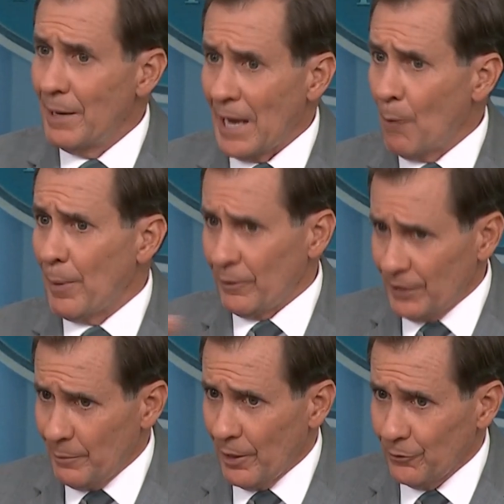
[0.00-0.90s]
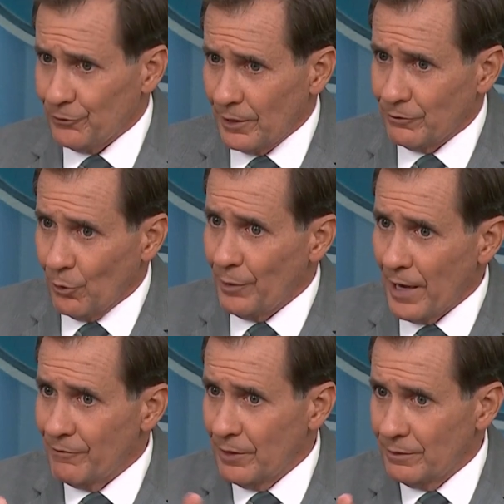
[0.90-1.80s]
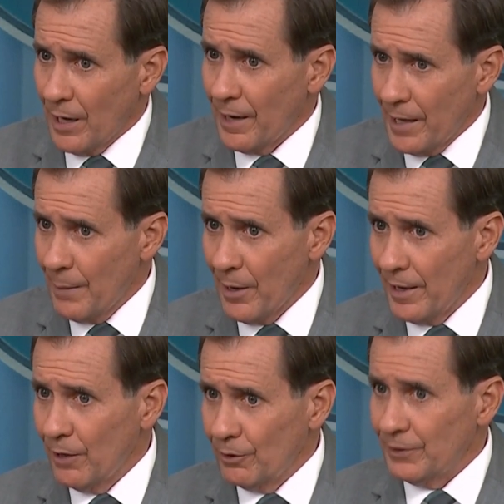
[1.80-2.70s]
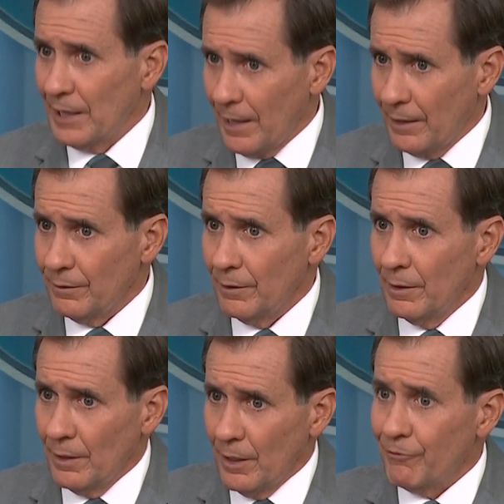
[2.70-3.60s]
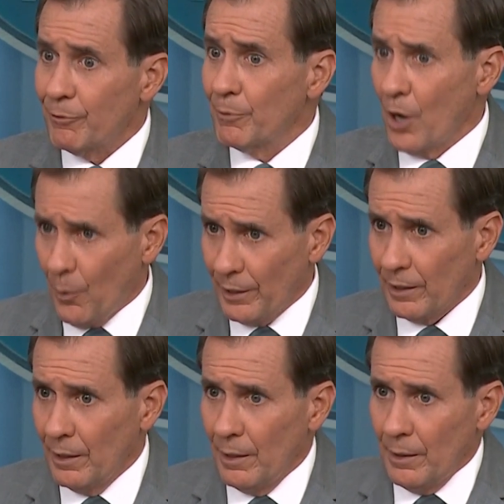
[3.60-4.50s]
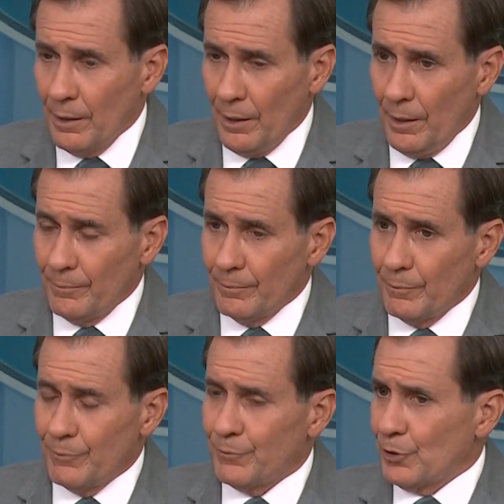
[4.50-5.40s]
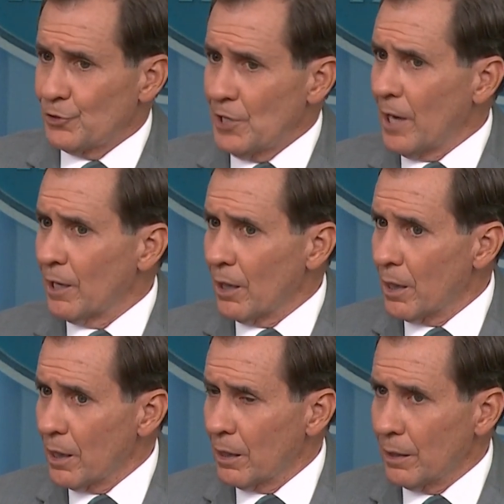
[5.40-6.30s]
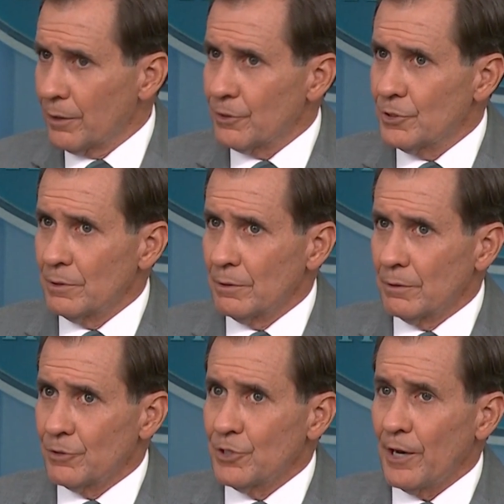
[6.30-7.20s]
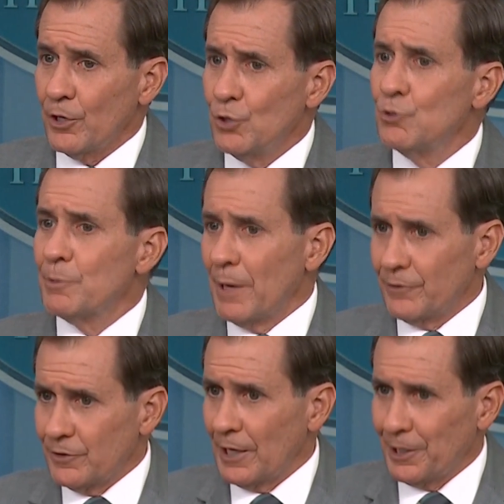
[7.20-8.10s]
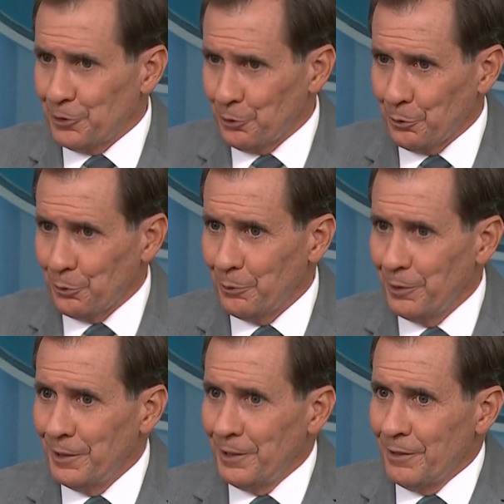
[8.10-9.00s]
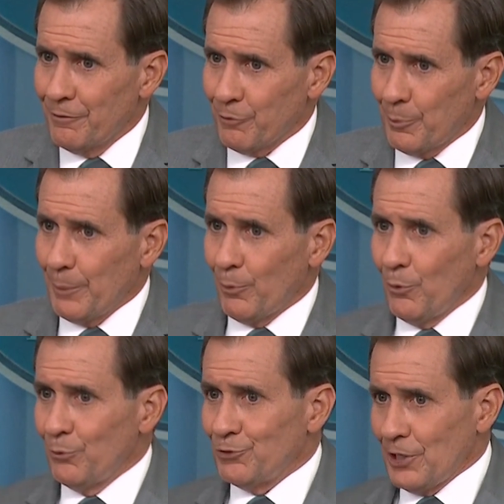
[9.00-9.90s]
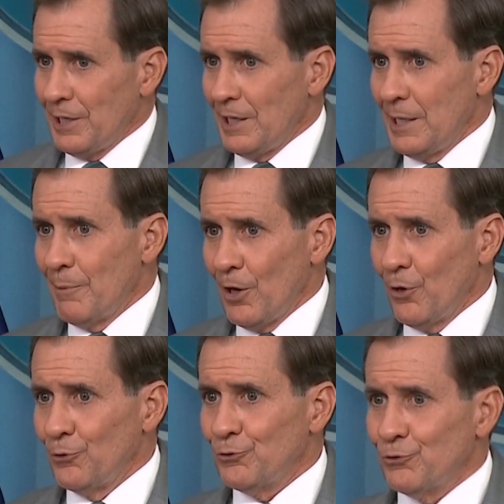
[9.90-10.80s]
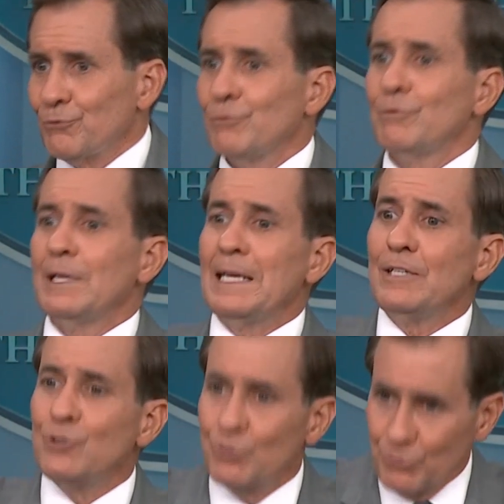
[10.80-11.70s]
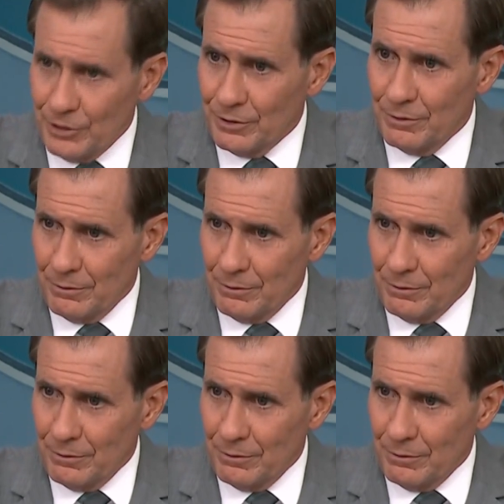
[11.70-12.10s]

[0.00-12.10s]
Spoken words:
outbound emails that don't have the .mil at the end from going. There's not a huge amount that they can do for people sending emails into the